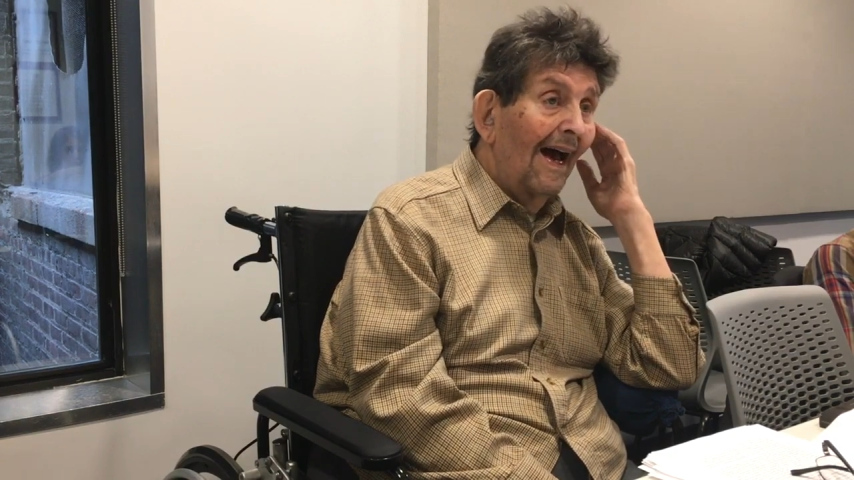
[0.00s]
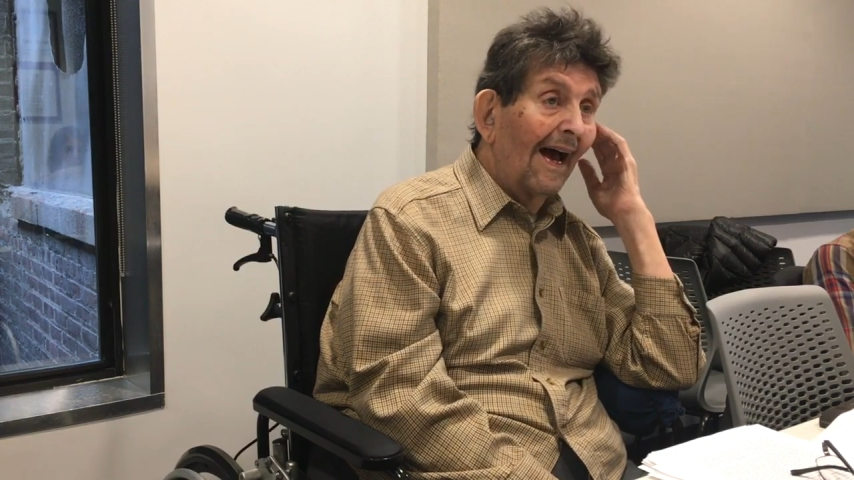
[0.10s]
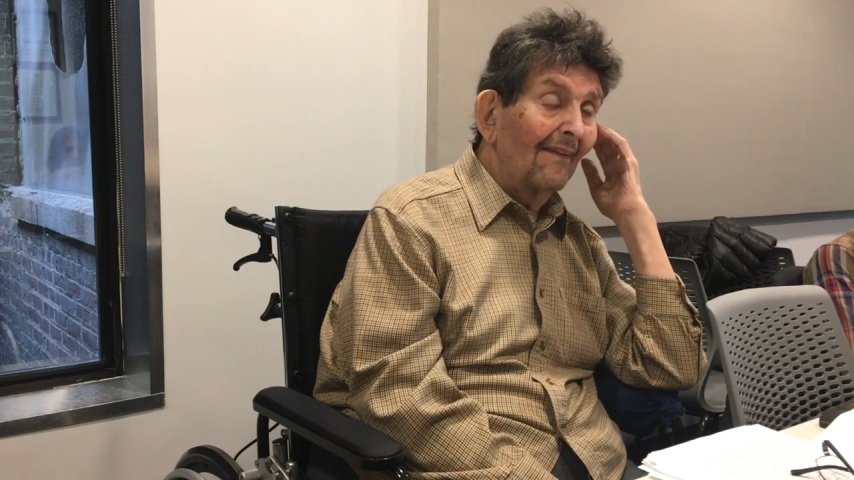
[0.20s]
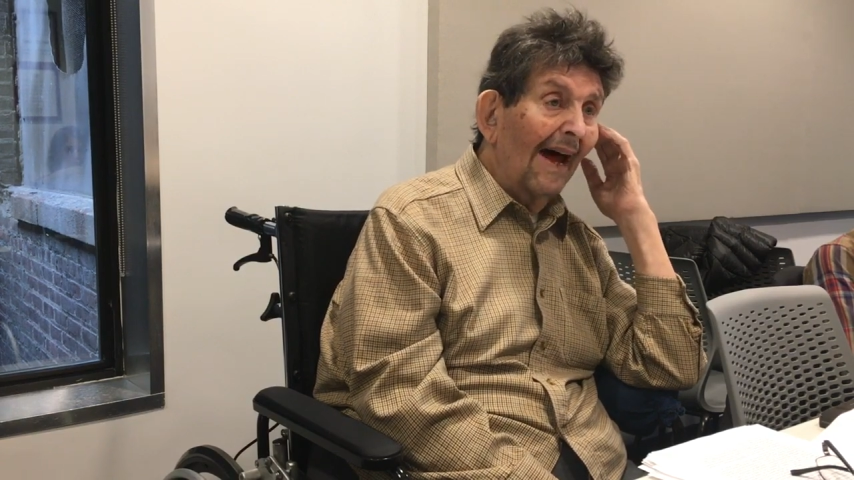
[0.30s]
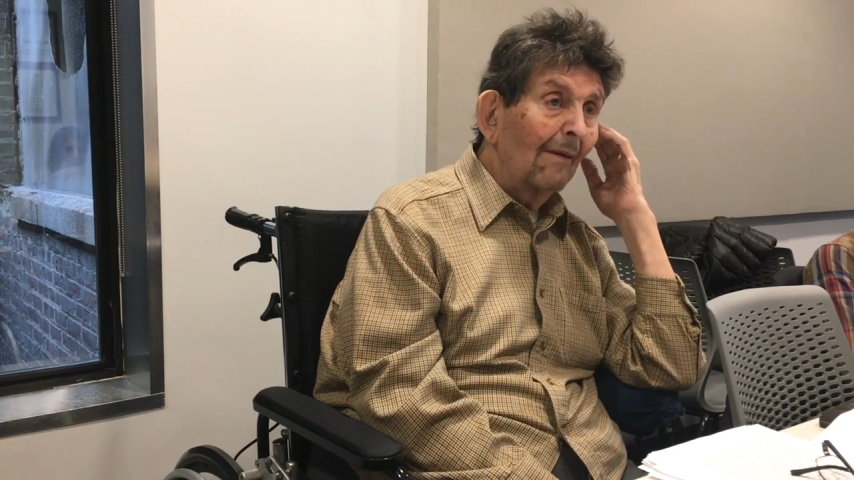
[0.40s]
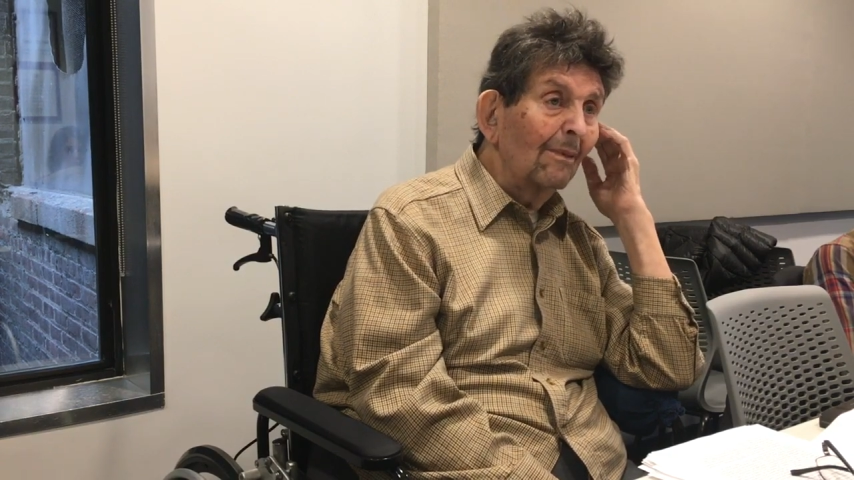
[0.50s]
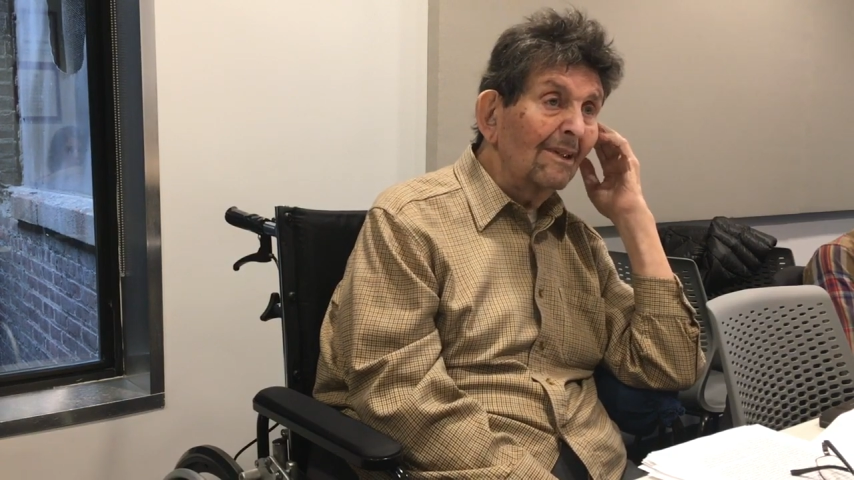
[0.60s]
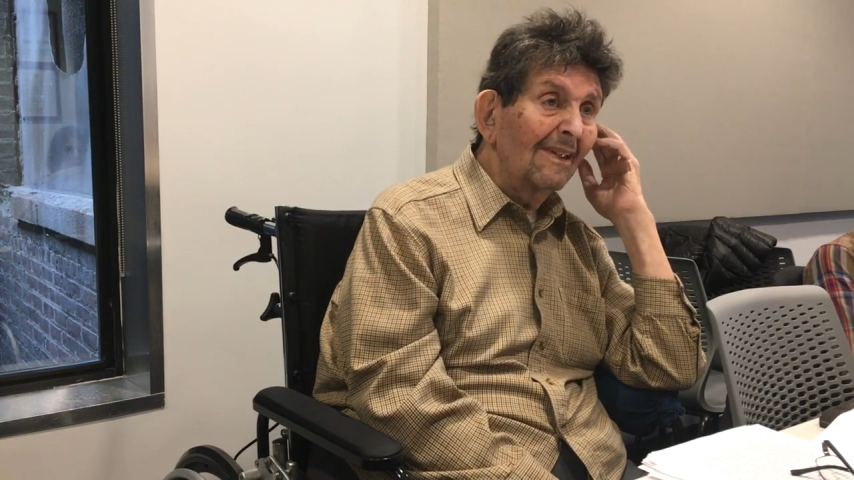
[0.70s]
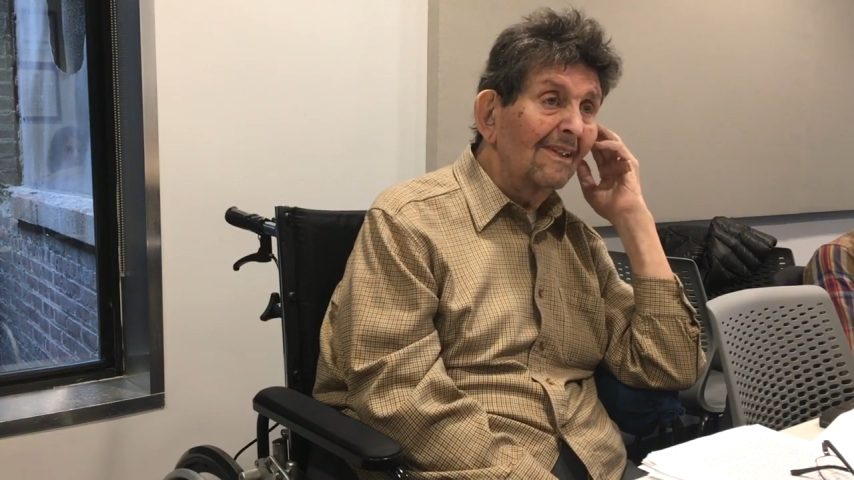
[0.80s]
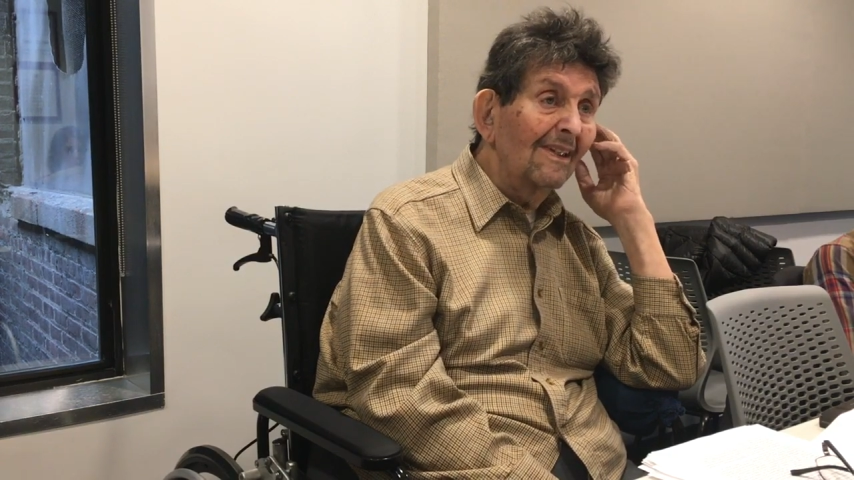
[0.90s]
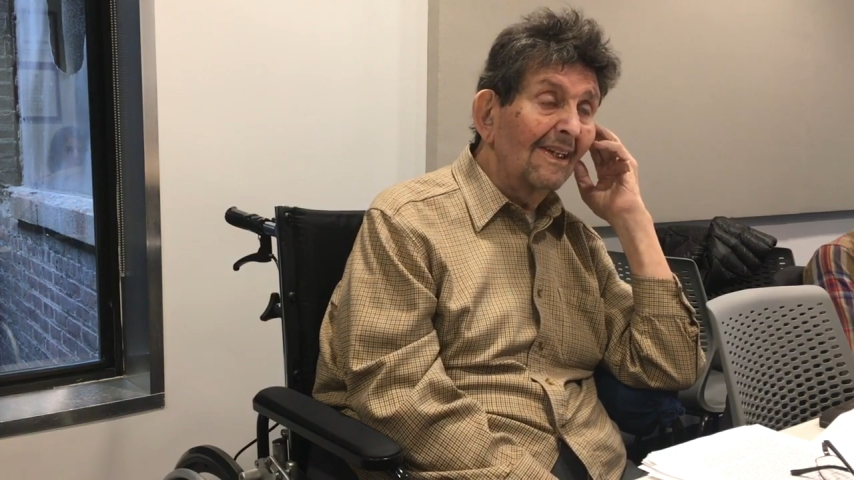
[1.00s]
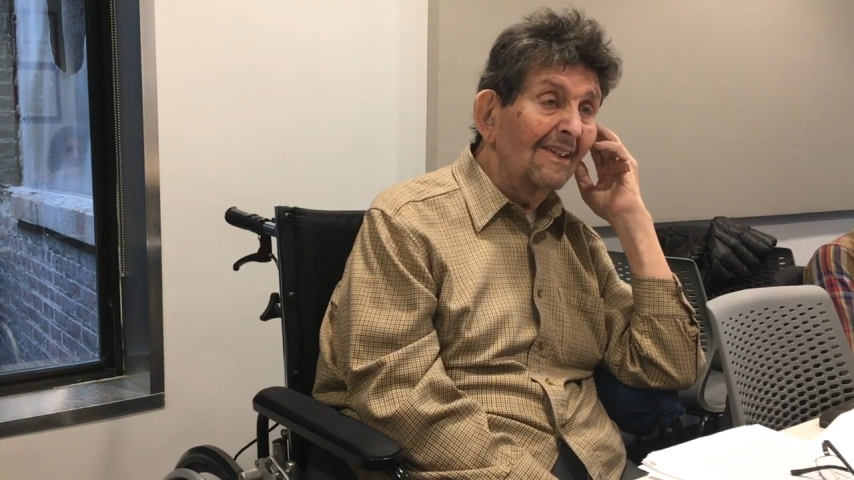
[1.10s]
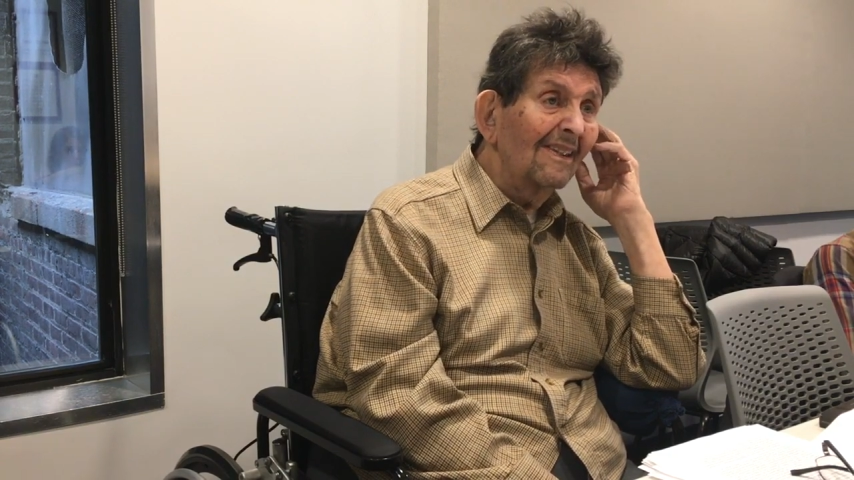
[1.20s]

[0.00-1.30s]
And that was considered